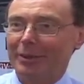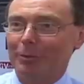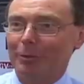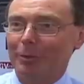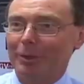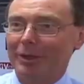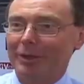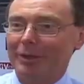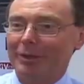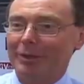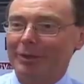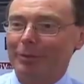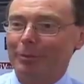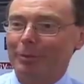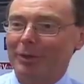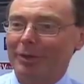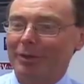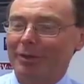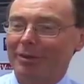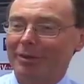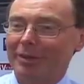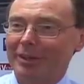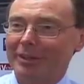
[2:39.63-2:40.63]
when, uh,
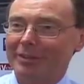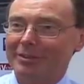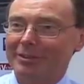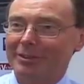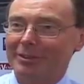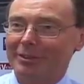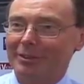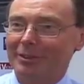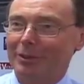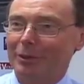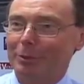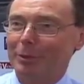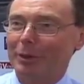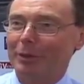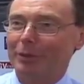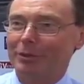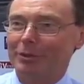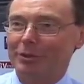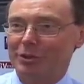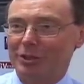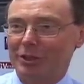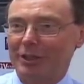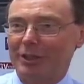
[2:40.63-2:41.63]
when, things are about
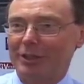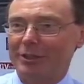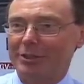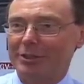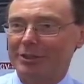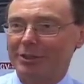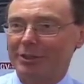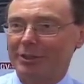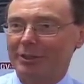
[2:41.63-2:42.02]
to change.